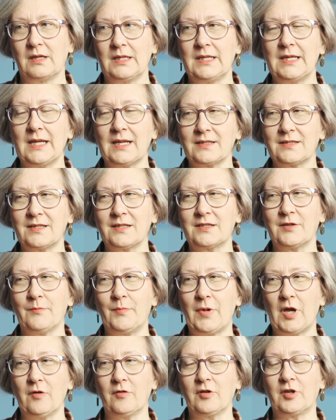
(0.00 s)
Yes, it's
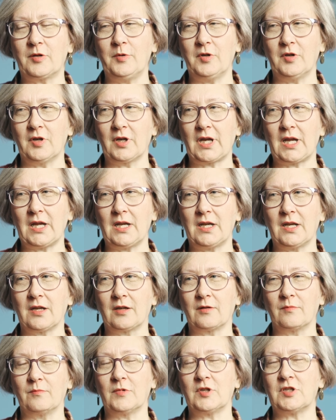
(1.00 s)
about
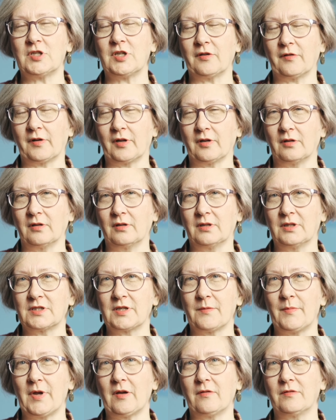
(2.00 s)
communicating material,
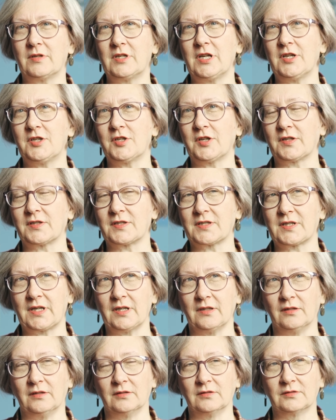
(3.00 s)
it's about teaching
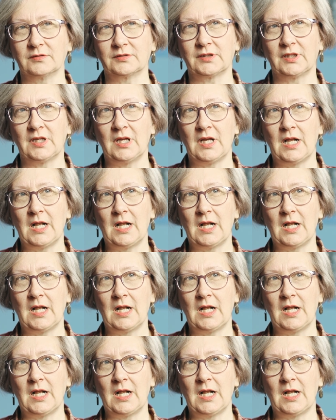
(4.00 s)
skills,